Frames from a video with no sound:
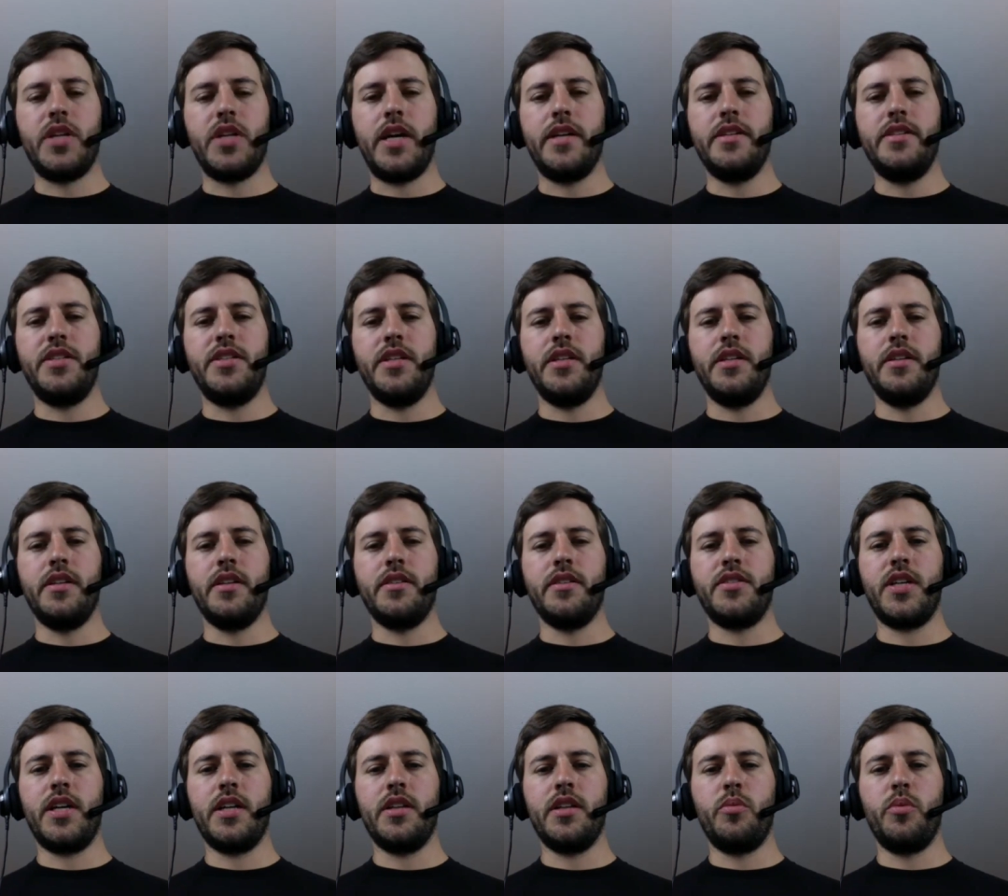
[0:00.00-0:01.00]
19 and
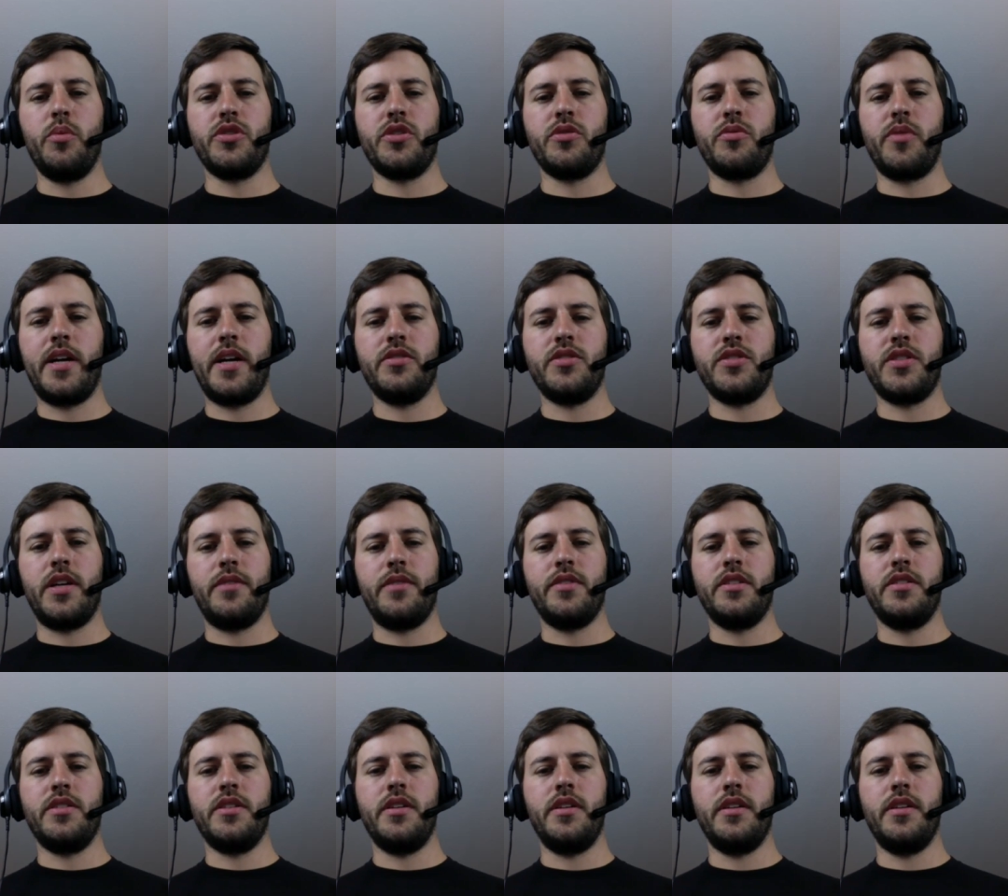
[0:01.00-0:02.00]
Tyler was around
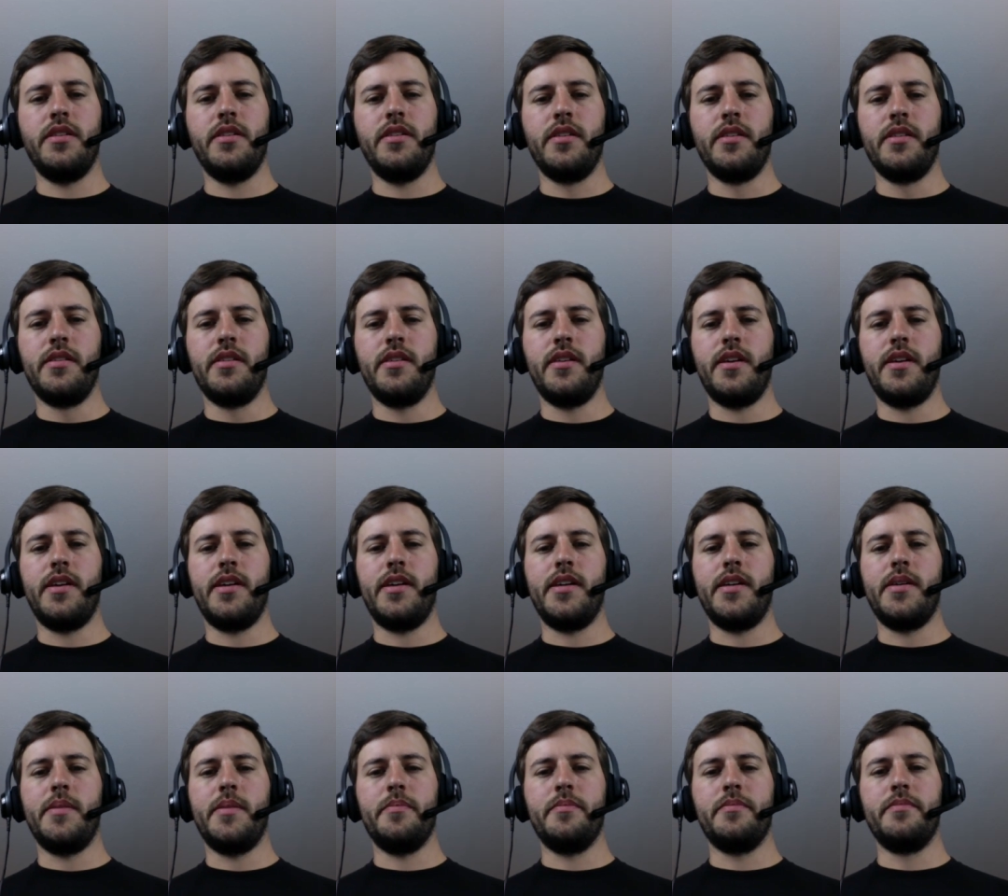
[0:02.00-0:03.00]
17. Okay.
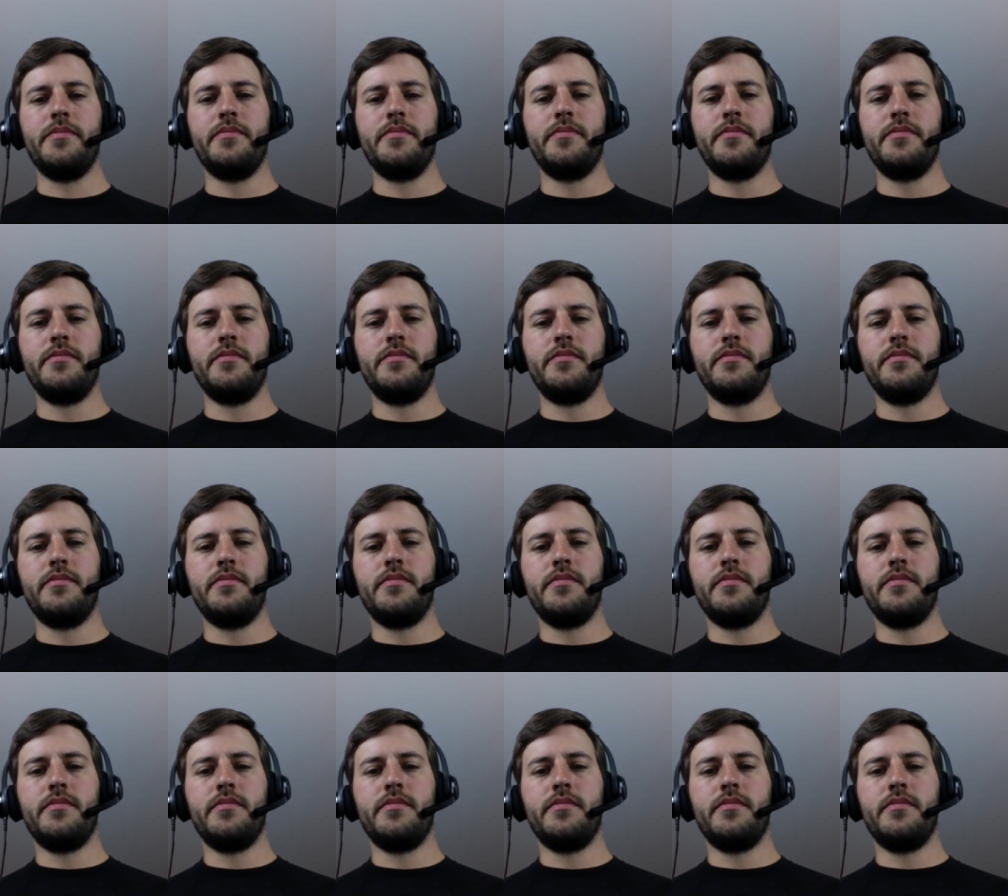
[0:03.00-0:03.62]
Um, and so